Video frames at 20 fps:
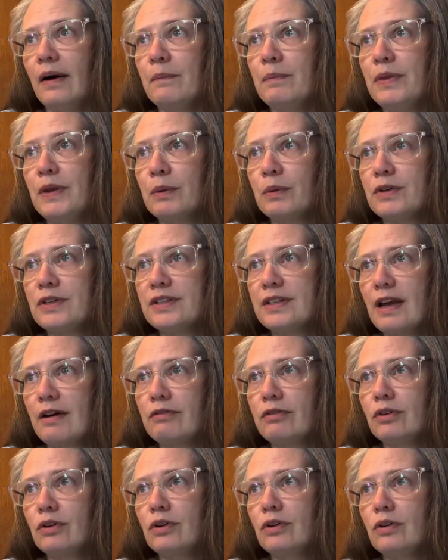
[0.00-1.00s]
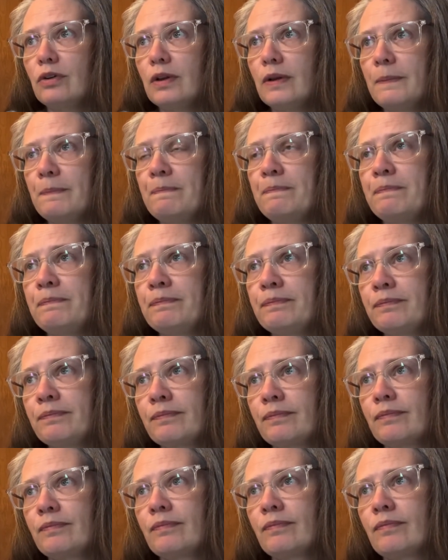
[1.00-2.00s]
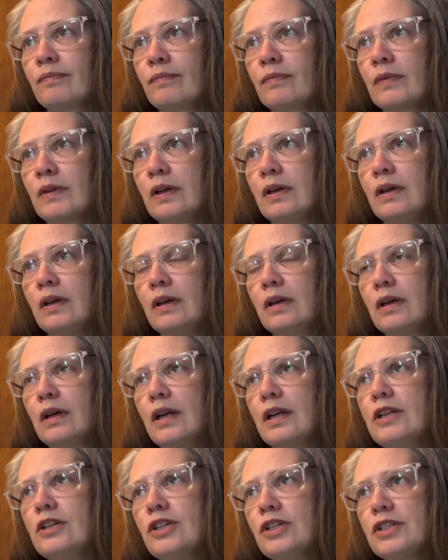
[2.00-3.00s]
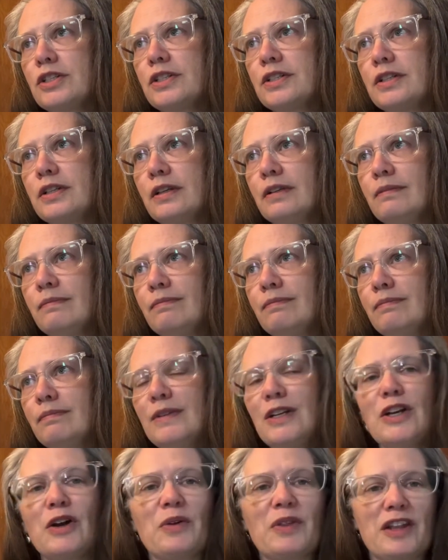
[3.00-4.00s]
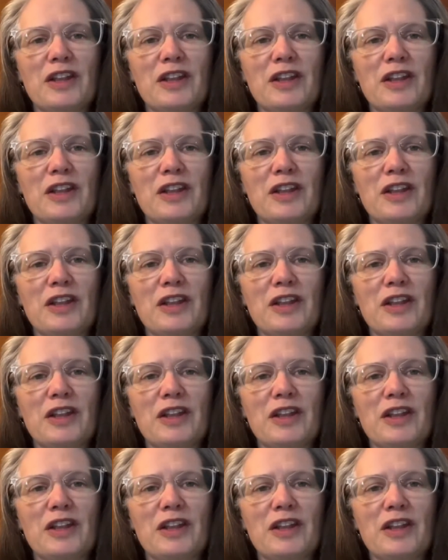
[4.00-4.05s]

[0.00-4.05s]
There were several kind of just, you know, the